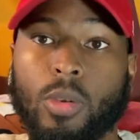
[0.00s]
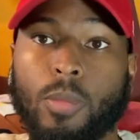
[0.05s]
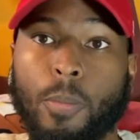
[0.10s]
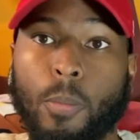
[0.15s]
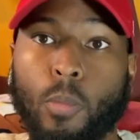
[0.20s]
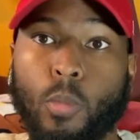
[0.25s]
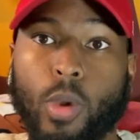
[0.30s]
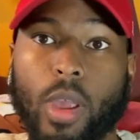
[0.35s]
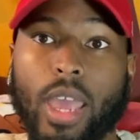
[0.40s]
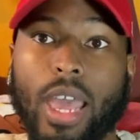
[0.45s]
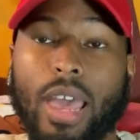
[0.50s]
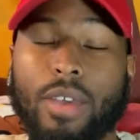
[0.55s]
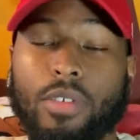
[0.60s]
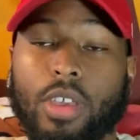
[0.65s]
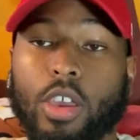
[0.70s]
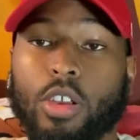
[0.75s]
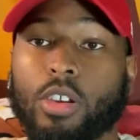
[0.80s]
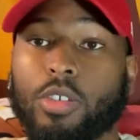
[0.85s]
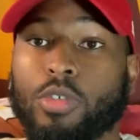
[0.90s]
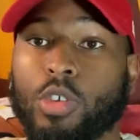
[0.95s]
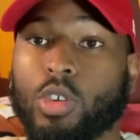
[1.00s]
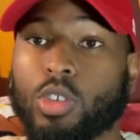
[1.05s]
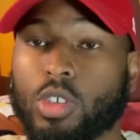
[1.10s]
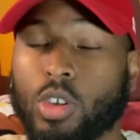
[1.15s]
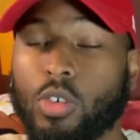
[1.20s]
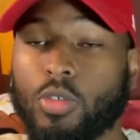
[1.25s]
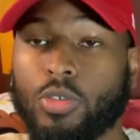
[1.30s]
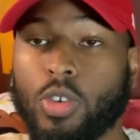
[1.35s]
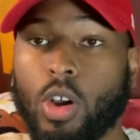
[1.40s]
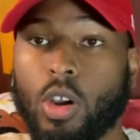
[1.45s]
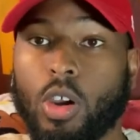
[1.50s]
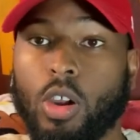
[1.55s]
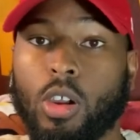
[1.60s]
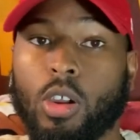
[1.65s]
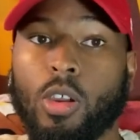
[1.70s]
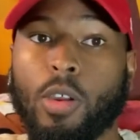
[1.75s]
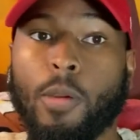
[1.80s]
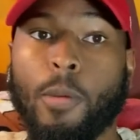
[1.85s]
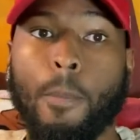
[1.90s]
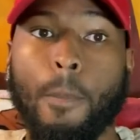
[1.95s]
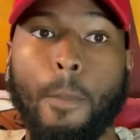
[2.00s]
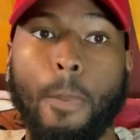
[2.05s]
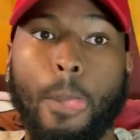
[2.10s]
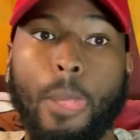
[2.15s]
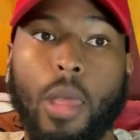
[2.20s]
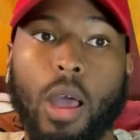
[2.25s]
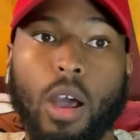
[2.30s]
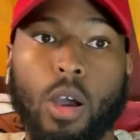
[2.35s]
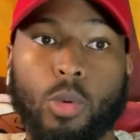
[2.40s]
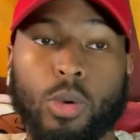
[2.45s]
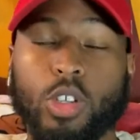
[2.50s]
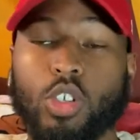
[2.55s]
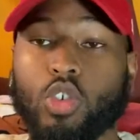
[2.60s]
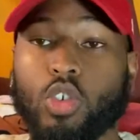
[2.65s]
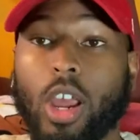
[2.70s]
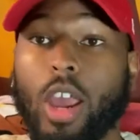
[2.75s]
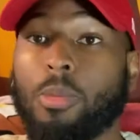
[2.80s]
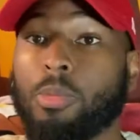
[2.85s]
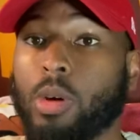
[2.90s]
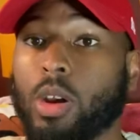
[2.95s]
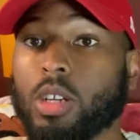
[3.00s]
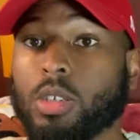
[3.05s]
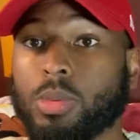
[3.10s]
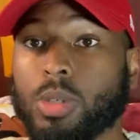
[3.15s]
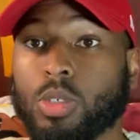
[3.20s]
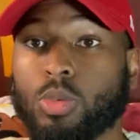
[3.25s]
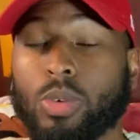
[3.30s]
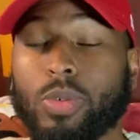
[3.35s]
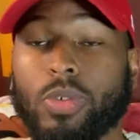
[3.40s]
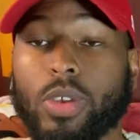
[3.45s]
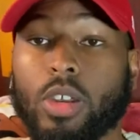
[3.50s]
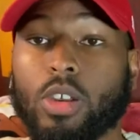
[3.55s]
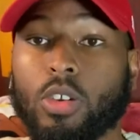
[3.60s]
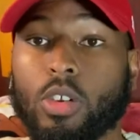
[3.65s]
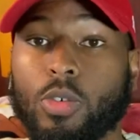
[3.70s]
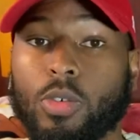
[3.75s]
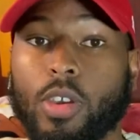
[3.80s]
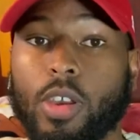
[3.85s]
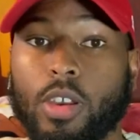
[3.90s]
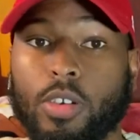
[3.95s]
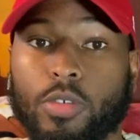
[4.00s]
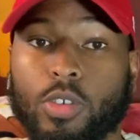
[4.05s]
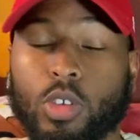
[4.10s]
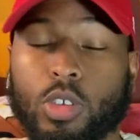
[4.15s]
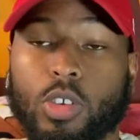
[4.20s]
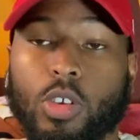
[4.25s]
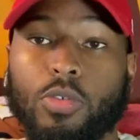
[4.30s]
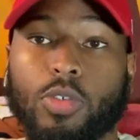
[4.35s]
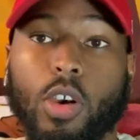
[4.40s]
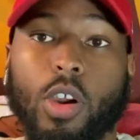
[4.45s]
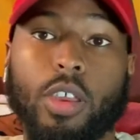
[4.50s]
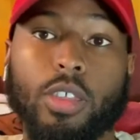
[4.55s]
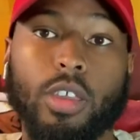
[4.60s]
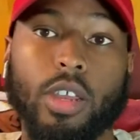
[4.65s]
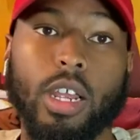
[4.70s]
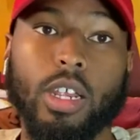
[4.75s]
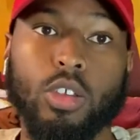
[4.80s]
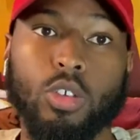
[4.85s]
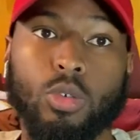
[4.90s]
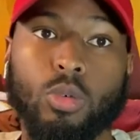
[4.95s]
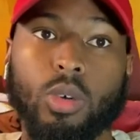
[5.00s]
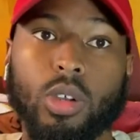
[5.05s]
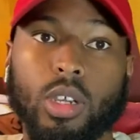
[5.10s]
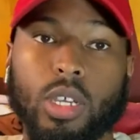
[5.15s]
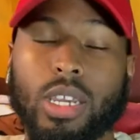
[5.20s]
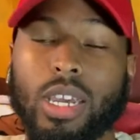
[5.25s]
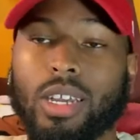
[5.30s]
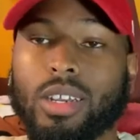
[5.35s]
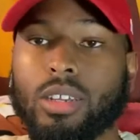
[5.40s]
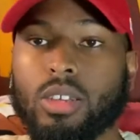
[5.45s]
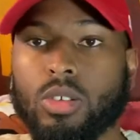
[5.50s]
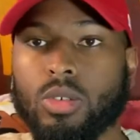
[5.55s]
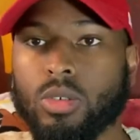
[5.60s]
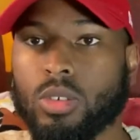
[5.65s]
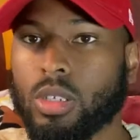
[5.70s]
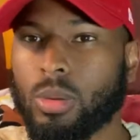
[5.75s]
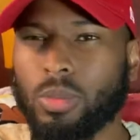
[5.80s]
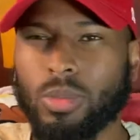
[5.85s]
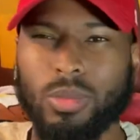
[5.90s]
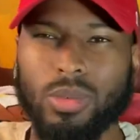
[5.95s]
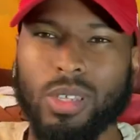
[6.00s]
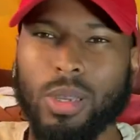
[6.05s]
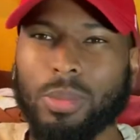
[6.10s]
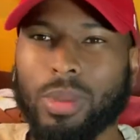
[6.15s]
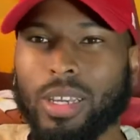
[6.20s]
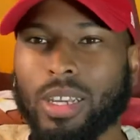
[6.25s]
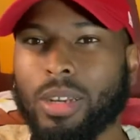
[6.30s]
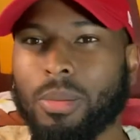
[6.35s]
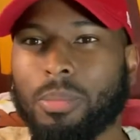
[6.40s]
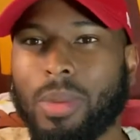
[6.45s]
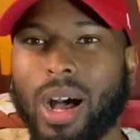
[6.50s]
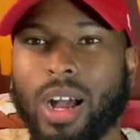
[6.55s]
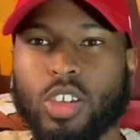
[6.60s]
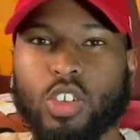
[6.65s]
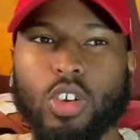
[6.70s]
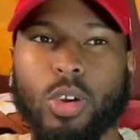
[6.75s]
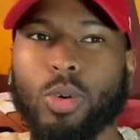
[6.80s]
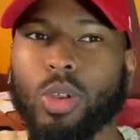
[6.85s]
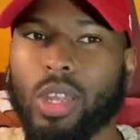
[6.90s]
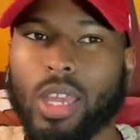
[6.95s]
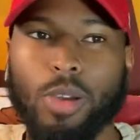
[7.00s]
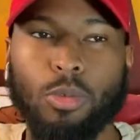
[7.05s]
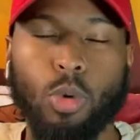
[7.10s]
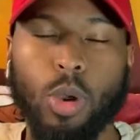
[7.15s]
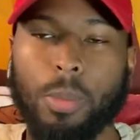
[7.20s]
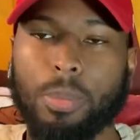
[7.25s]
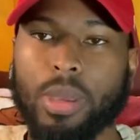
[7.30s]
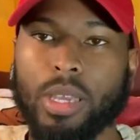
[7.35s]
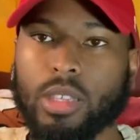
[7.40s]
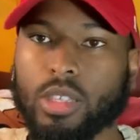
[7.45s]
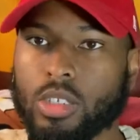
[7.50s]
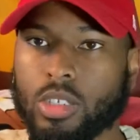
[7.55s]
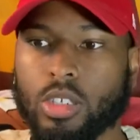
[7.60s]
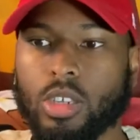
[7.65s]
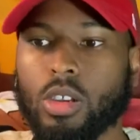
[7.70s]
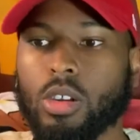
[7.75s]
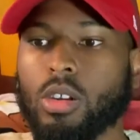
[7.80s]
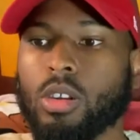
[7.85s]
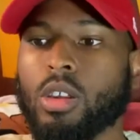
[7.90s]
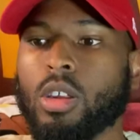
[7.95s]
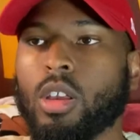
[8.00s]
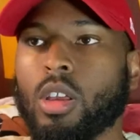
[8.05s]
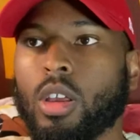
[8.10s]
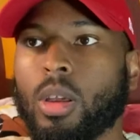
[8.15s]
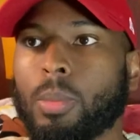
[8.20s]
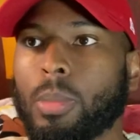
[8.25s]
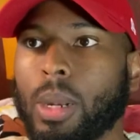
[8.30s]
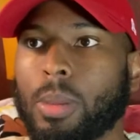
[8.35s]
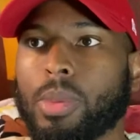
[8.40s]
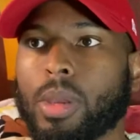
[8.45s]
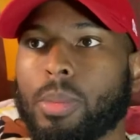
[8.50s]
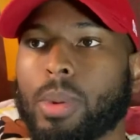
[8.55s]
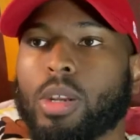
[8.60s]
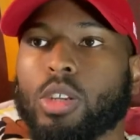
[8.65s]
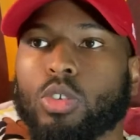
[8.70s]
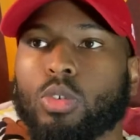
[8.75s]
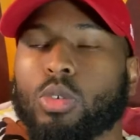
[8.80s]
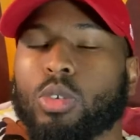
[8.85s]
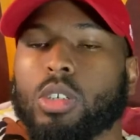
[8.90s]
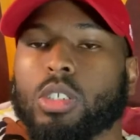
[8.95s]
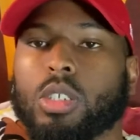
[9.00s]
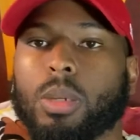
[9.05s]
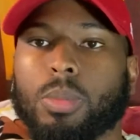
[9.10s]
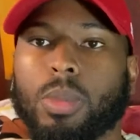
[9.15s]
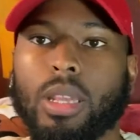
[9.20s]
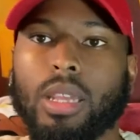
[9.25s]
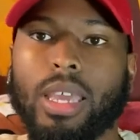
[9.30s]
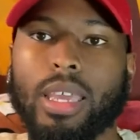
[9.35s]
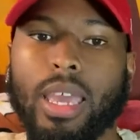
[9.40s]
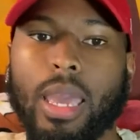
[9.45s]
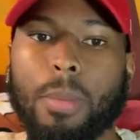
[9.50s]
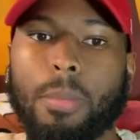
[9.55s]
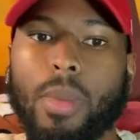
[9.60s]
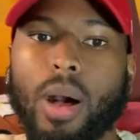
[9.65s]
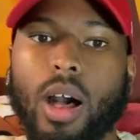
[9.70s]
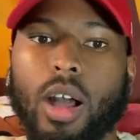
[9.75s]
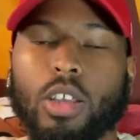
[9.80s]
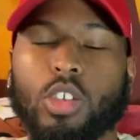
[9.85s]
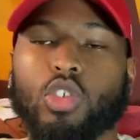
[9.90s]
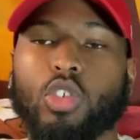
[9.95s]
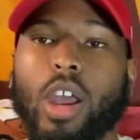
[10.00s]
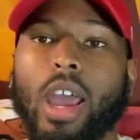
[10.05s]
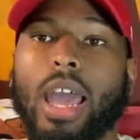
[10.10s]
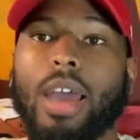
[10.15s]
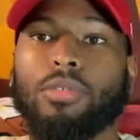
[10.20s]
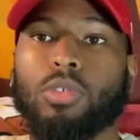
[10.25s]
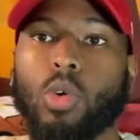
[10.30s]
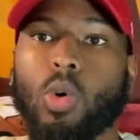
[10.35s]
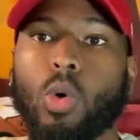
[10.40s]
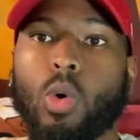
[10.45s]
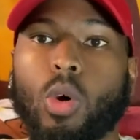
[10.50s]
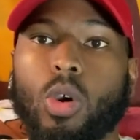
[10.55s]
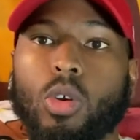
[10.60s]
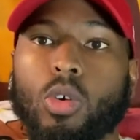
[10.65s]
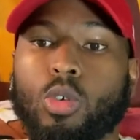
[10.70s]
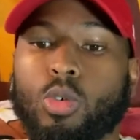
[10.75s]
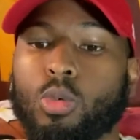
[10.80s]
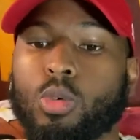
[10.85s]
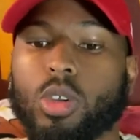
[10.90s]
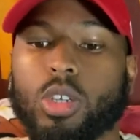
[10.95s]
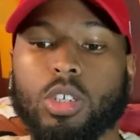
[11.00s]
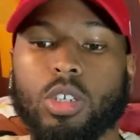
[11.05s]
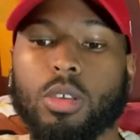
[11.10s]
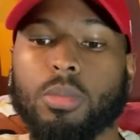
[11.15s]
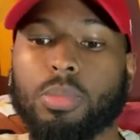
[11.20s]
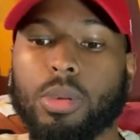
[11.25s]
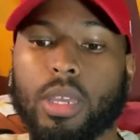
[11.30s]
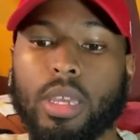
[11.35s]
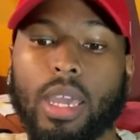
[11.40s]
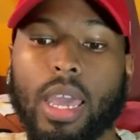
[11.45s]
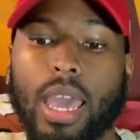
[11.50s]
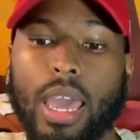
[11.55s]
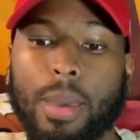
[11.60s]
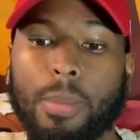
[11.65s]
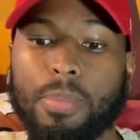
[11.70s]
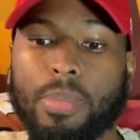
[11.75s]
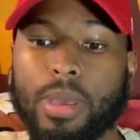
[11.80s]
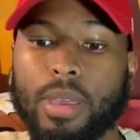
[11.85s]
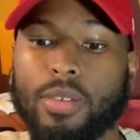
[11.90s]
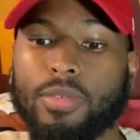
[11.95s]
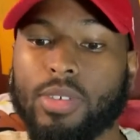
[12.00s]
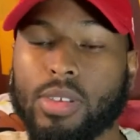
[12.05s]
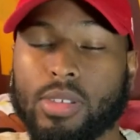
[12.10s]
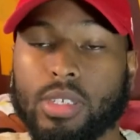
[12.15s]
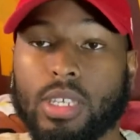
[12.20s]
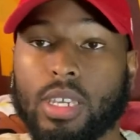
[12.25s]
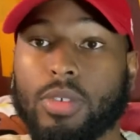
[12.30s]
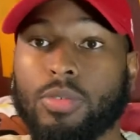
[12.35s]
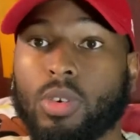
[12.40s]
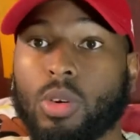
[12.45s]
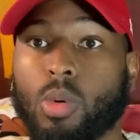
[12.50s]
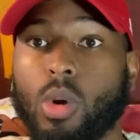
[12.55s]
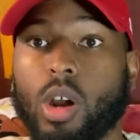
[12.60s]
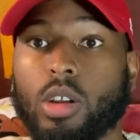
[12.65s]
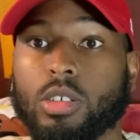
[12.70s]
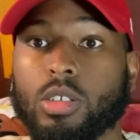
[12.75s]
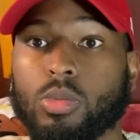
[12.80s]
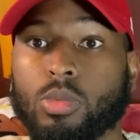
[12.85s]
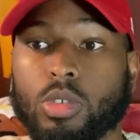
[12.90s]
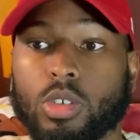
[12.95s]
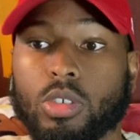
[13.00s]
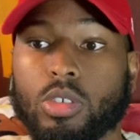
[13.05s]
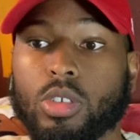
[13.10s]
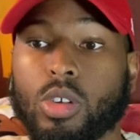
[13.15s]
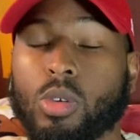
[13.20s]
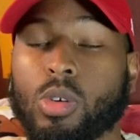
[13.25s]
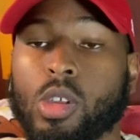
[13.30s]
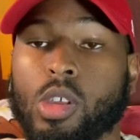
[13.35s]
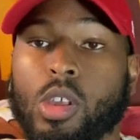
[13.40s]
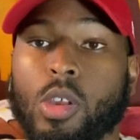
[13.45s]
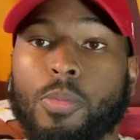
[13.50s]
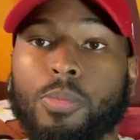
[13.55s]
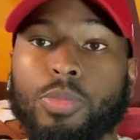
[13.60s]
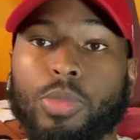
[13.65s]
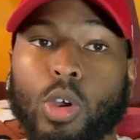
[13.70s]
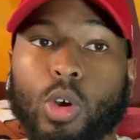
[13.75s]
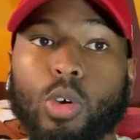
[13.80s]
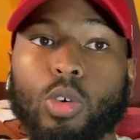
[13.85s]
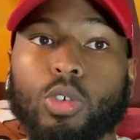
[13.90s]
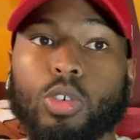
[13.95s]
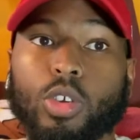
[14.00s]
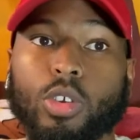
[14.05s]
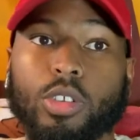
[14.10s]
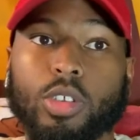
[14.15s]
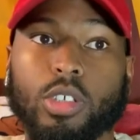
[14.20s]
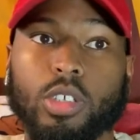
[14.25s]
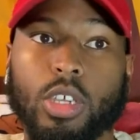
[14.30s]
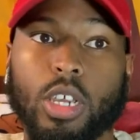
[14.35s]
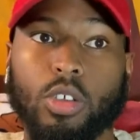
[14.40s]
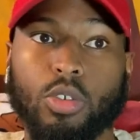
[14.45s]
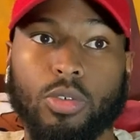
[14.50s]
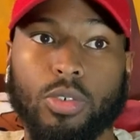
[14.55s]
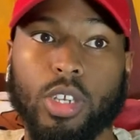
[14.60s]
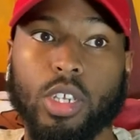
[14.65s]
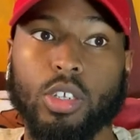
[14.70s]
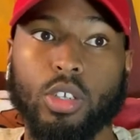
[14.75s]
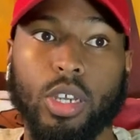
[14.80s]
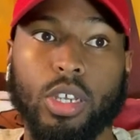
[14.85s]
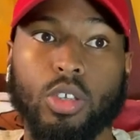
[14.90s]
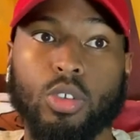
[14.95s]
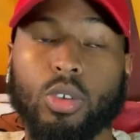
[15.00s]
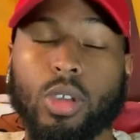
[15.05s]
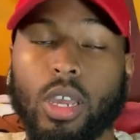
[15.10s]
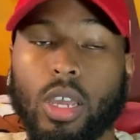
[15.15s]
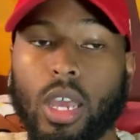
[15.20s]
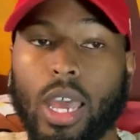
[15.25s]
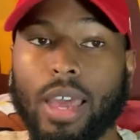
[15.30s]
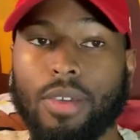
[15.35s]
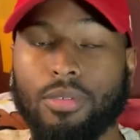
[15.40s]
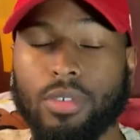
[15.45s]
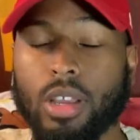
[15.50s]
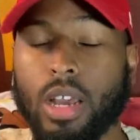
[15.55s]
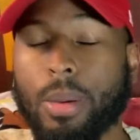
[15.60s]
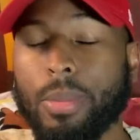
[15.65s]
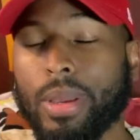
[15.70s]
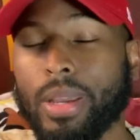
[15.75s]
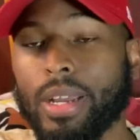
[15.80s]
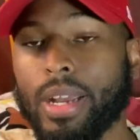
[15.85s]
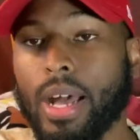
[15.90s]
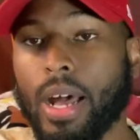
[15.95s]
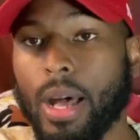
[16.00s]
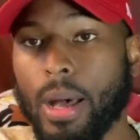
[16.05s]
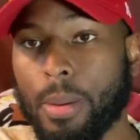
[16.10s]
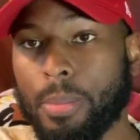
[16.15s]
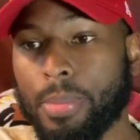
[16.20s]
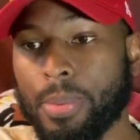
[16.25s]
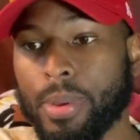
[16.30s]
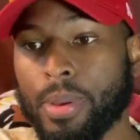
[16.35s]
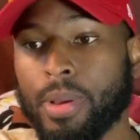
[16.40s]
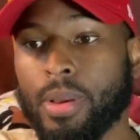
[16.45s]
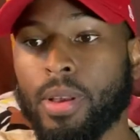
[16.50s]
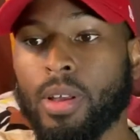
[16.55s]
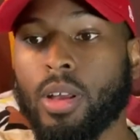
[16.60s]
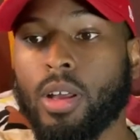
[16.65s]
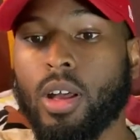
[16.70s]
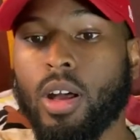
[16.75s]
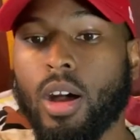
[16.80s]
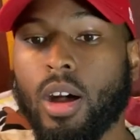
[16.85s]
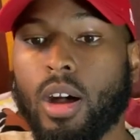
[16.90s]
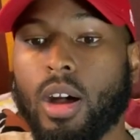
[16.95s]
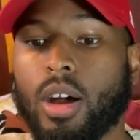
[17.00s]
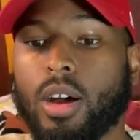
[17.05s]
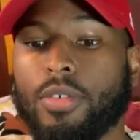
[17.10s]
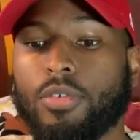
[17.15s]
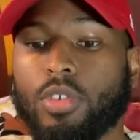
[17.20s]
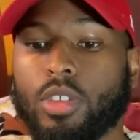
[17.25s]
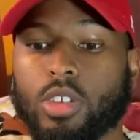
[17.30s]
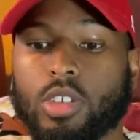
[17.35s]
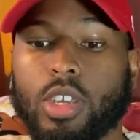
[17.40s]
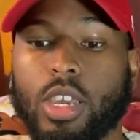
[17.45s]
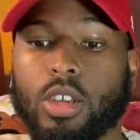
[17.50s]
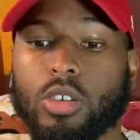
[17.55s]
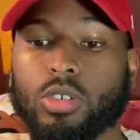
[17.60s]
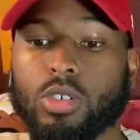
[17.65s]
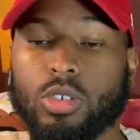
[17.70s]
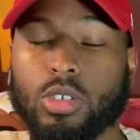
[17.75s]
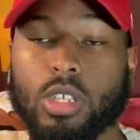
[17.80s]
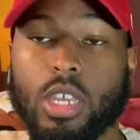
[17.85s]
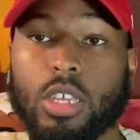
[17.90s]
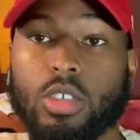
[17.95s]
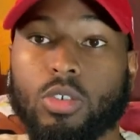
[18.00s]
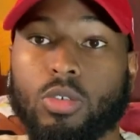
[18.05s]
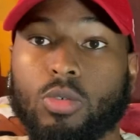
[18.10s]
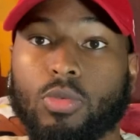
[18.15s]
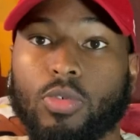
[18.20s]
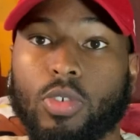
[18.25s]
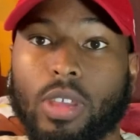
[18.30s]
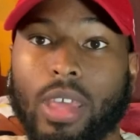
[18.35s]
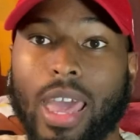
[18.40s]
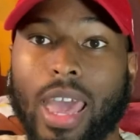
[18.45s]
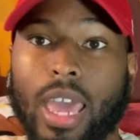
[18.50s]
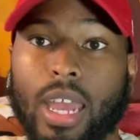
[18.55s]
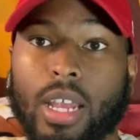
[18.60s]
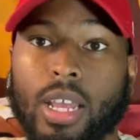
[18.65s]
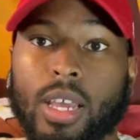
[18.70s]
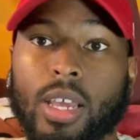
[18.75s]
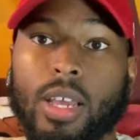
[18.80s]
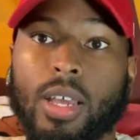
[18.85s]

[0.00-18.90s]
we have interviewed so far, which draft prospects we've interviewed so far, and then I do want to kind of do some like a mock draft. We only have one pick this year, but I'm thinking about doing something like a mock draft or who we should pick at pick 15 for the Washington Wizards. So those are the schedule videos I do have coming up for the channel, so stay tuned for that.